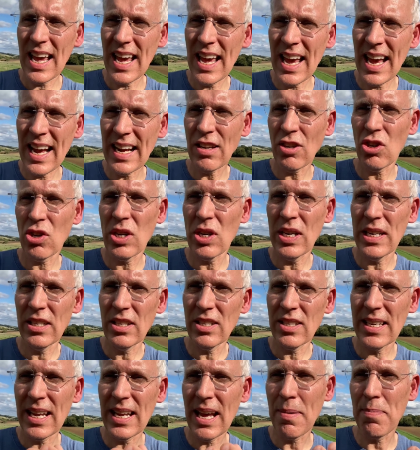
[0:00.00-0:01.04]
actually
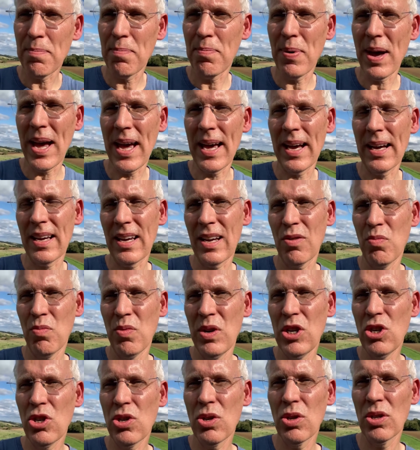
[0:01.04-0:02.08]
step back,
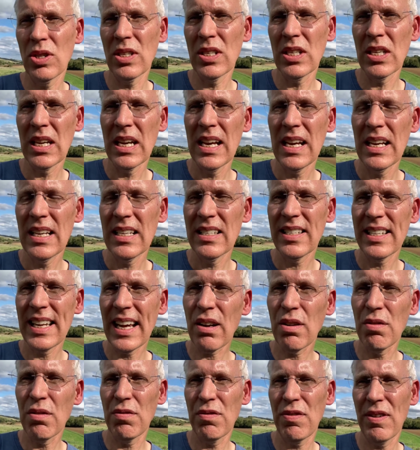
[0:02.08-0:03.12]
we should
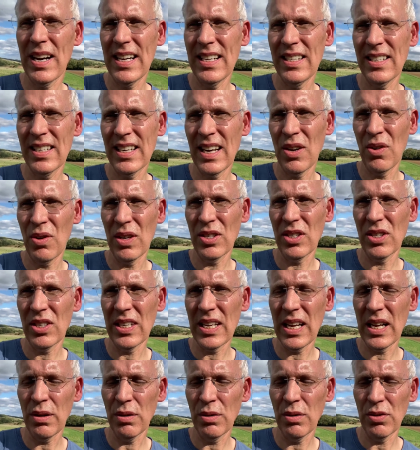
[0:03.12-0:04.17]
sacrifice
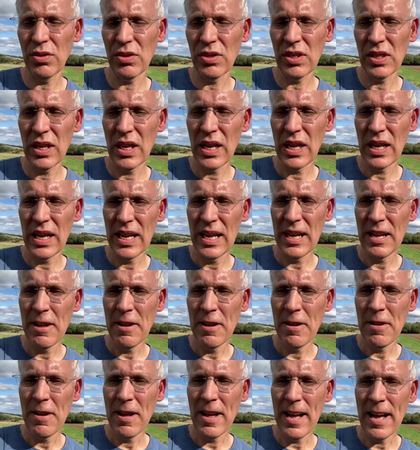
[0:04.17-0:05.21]
ourselves,
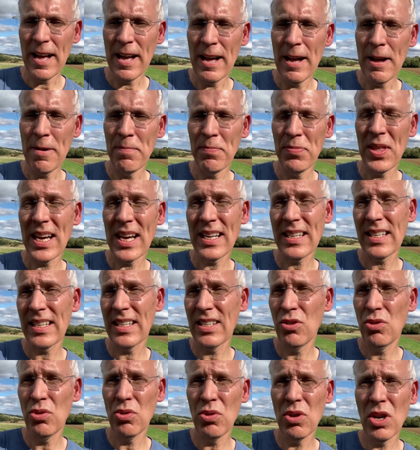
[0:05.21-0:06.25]
that
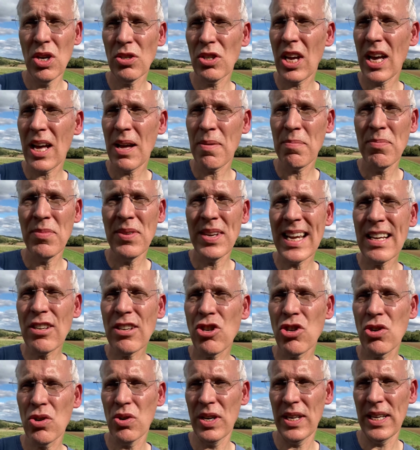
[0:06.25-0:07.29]
do not come
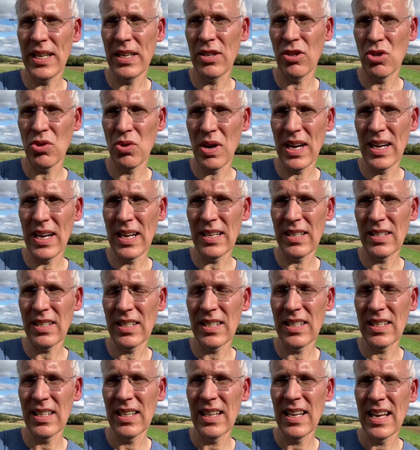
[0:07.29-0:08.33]
naturally to
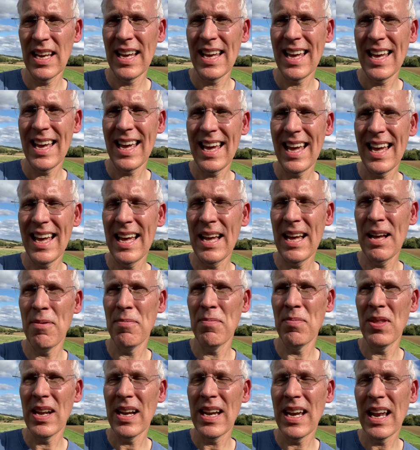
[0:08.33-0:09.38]
us,
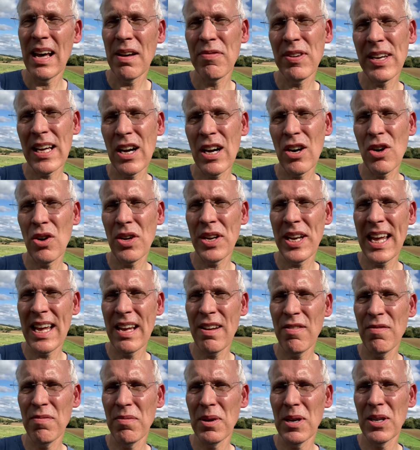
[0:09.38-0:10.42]
loving our
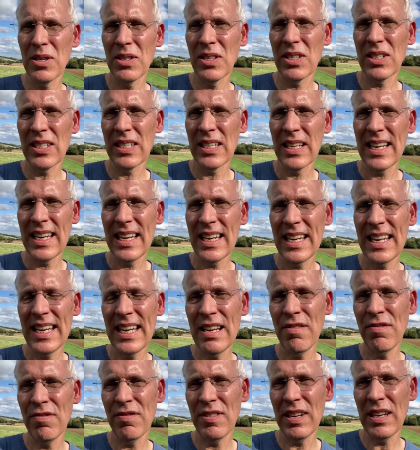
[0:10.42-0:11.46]
neighbors,
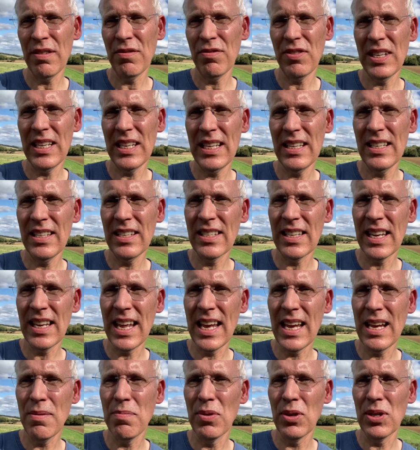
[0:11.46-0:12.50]
even if these
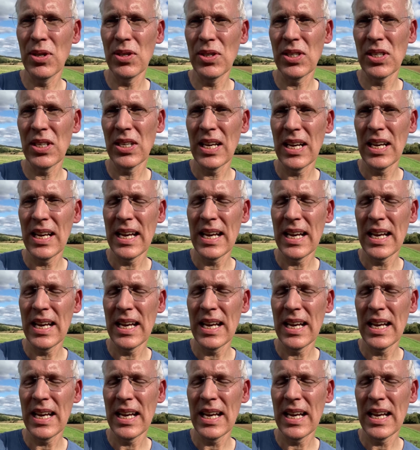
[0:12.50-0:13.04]
neighbors